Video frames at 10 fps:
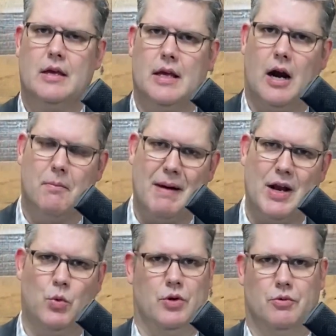In our
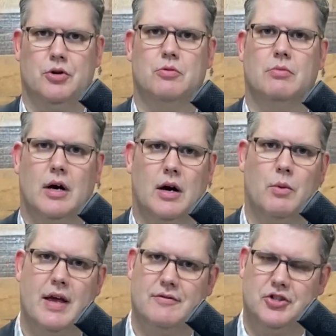banquet room, uh,
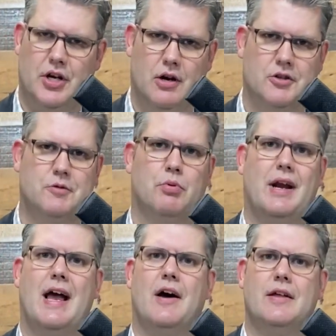we have chairs
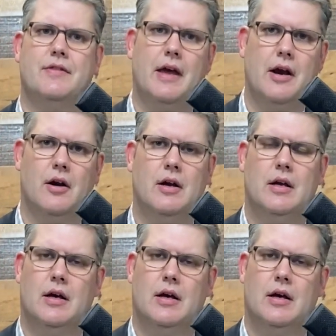spread out in there.